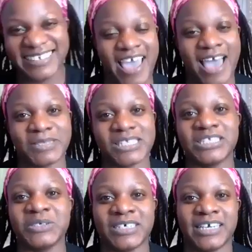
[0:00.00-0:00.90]

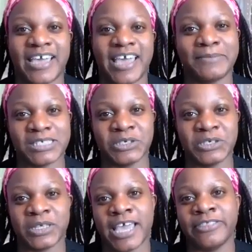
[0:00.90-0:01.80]
Absolutely.
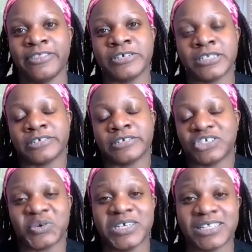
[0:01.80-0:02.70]
Absolutely. And there's
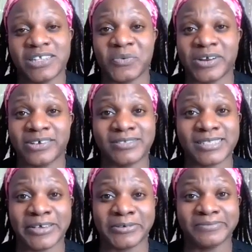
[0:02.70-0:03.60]
choice in the world.
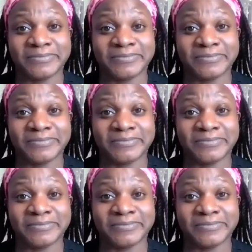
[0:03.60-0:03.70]
So